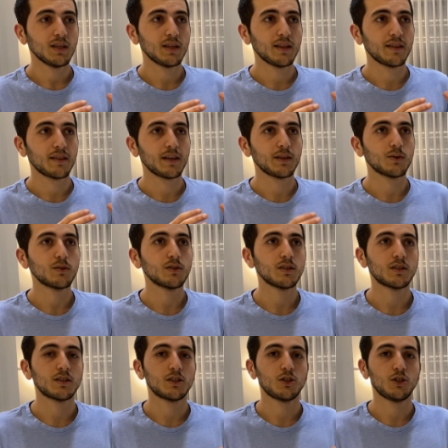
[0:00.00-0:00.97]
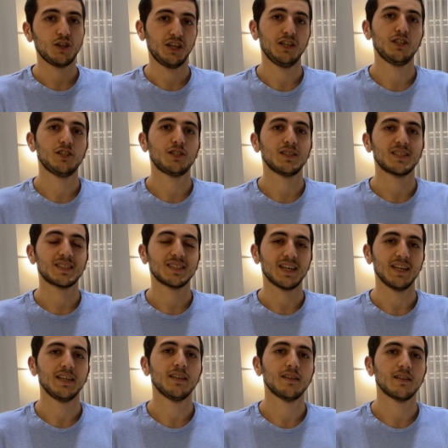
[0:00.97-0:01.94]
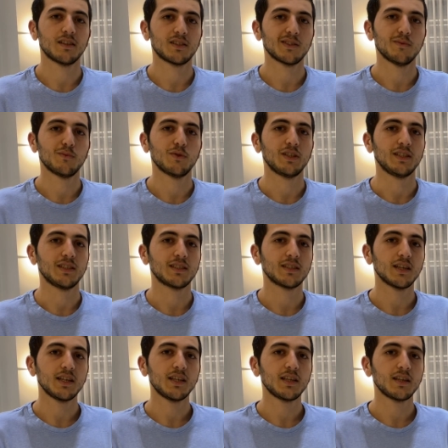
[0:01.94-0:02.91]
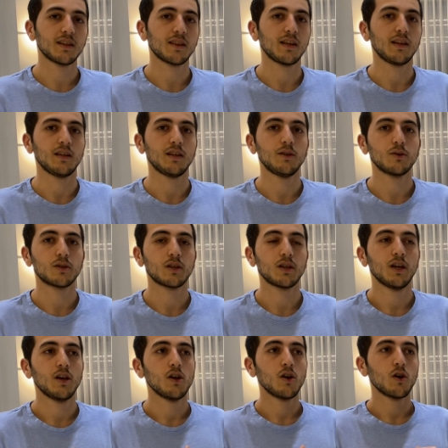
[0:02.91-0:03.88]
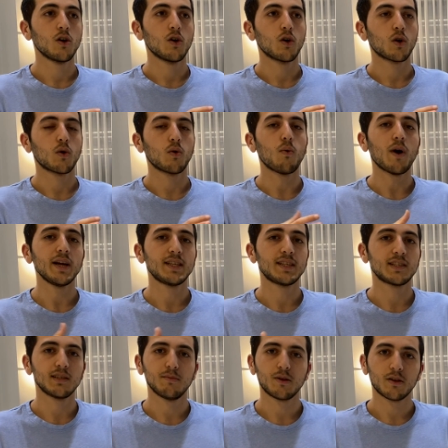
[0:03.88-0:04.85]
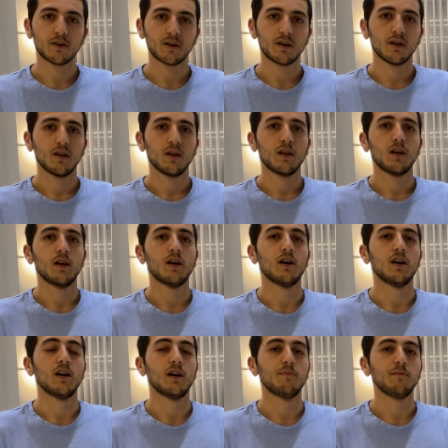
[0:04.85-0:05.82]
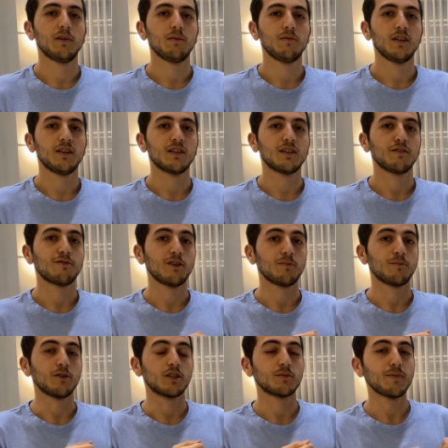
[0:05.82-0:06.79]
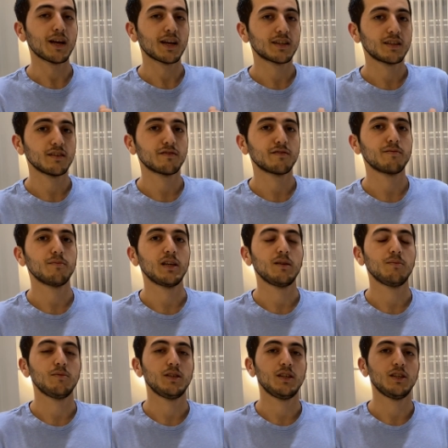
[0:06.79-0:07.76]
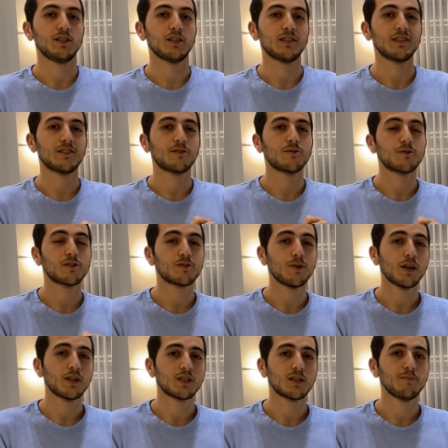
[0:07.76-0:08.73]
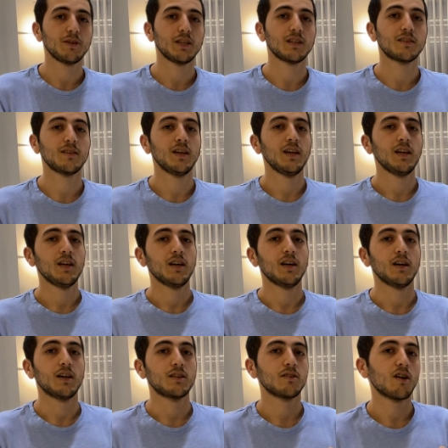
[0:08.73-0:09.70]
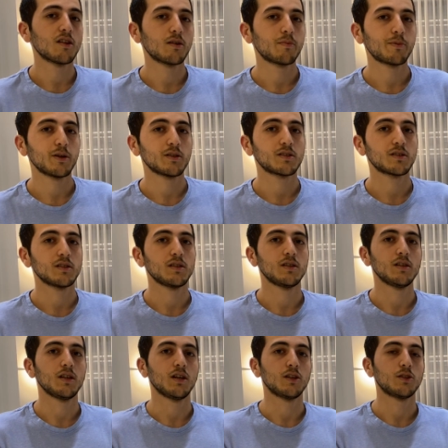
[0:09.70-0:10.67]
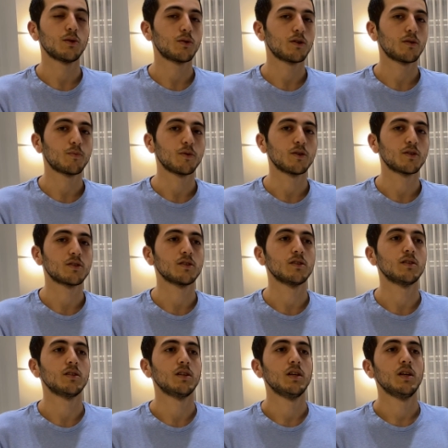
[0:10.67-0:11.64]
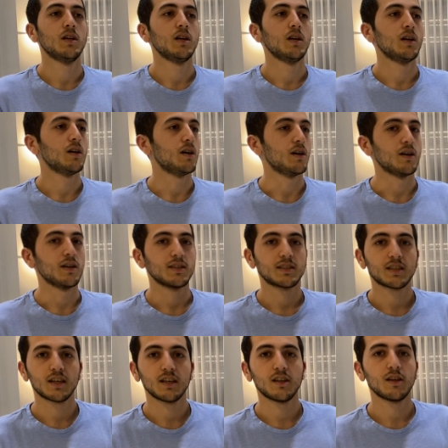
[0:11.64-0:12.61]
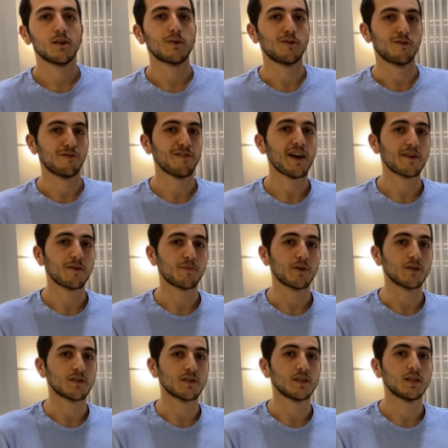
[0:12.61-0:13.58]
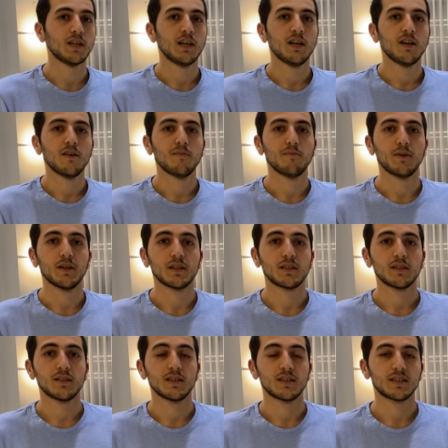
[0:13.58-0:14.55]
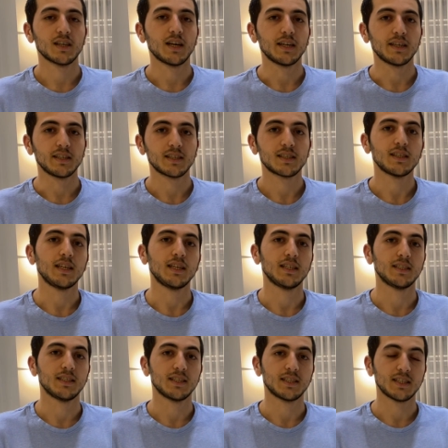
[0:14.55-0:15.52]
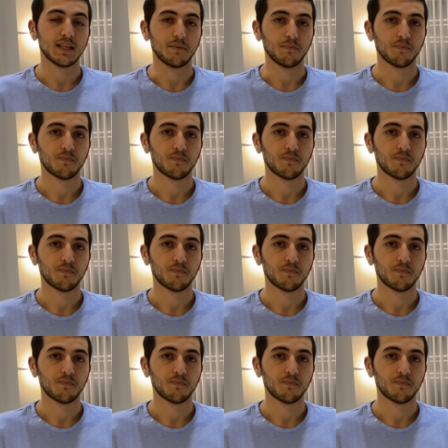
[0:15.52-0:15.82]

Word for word: they don't change the sign that someone is signing. They look quite similar, maybe in different perspective, maybe just stretched a bit, a taller person, a shorter person, a skinnier or fatter person, but the sign stays the same.